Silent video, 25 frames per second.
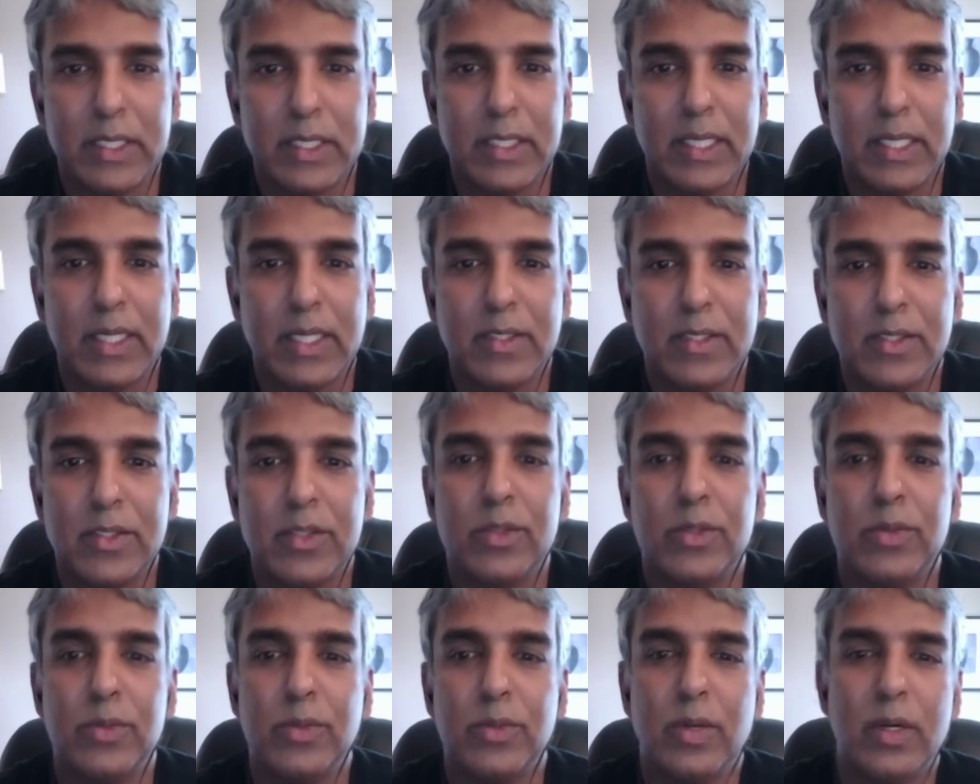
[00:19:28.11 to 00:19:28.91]
led
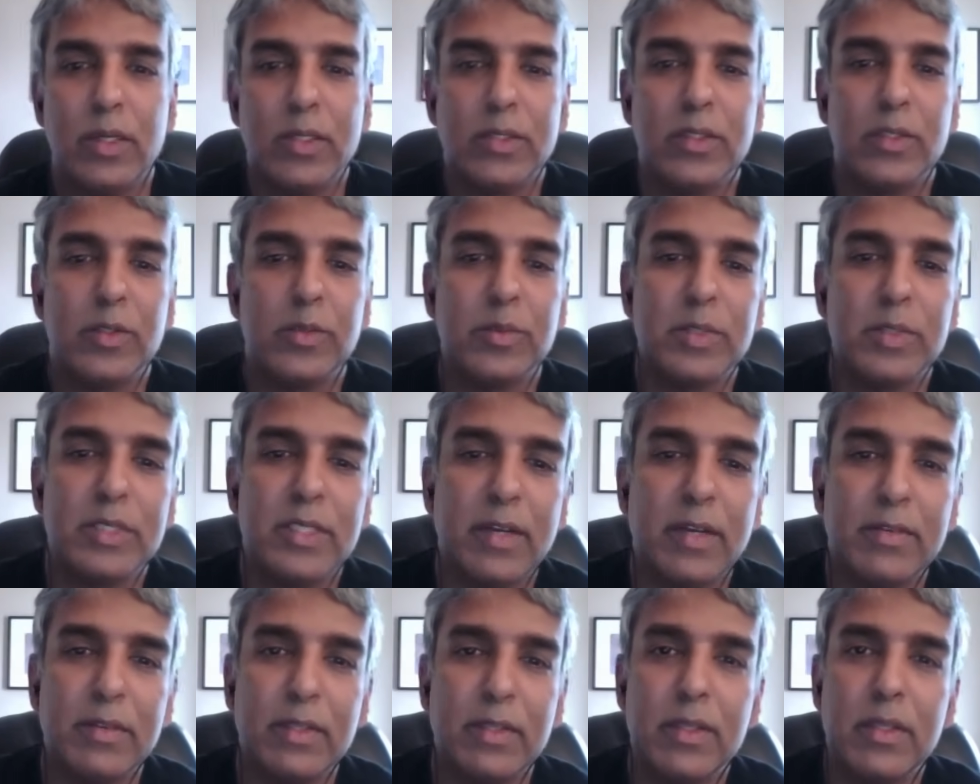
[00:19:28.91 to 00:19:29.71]
to October
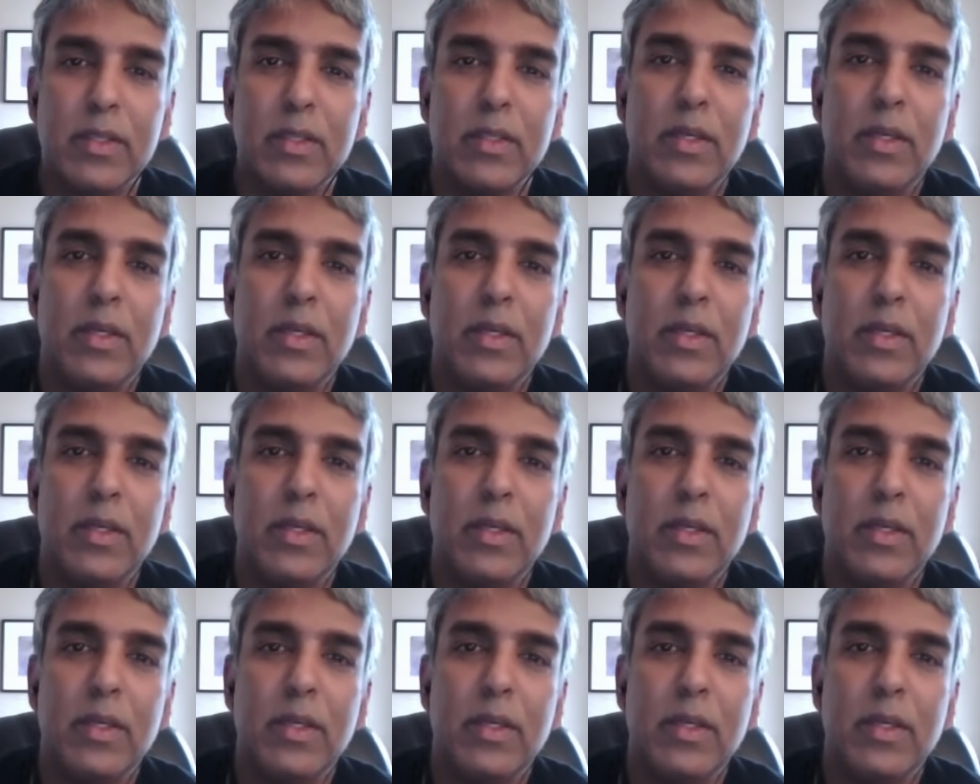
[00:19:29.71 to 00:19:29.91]
7th,